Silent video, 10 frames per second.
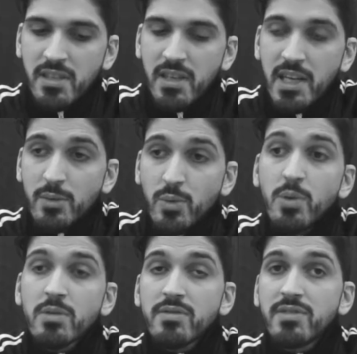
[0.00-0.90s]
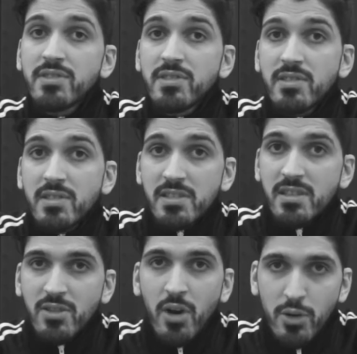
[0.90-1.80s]
And Wolves is
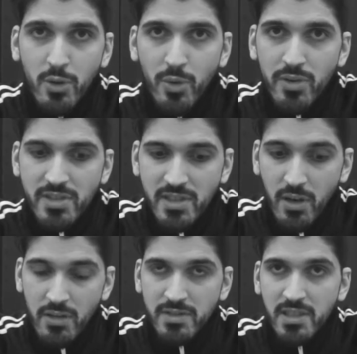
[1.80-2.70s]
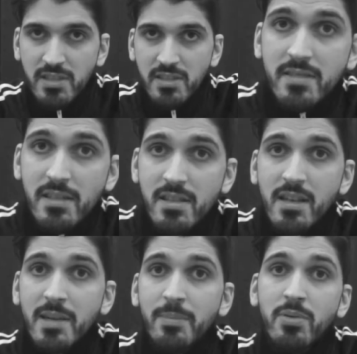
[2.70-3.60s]
a dark horse in all of this. That's
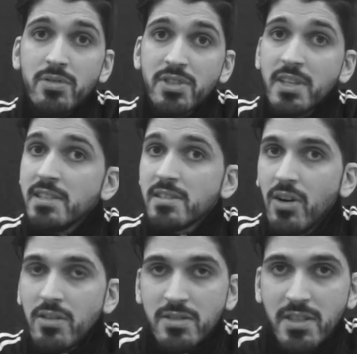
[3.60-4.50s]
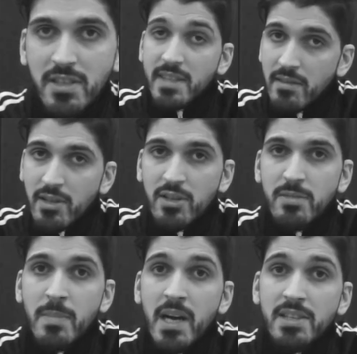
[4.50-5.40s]
like a Portuguese colony. They have a
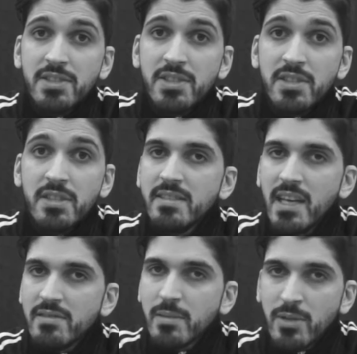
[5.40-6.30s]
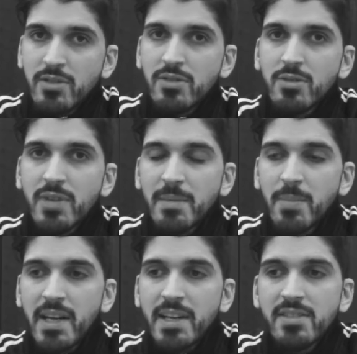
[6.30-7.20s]
good manager, they have some good to great
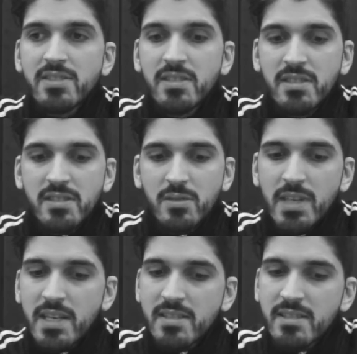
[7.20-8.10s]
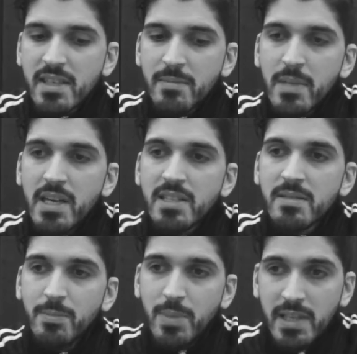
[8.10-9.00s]
players. So yes, they
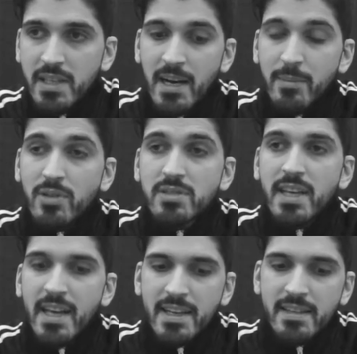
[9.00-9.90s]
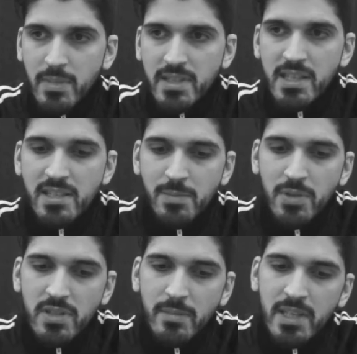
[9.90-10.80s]
might be among the 8. But let's
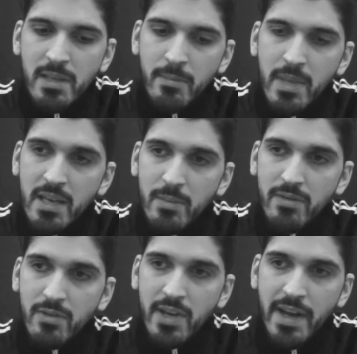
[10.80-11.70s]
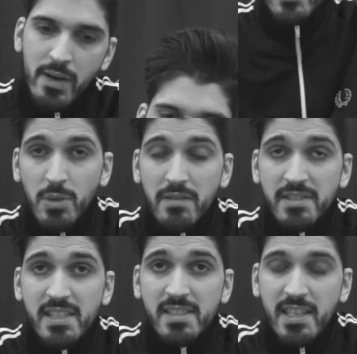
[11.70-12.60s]
put them in the maybe for now. So we have
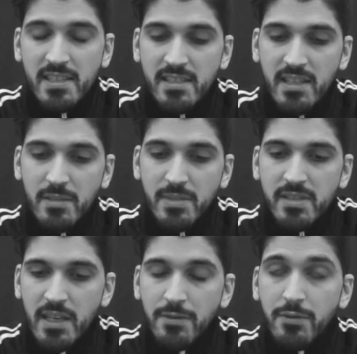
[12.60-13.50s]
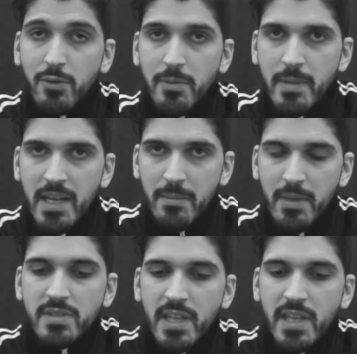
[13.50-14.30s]
6 yes teams and 4 maybe.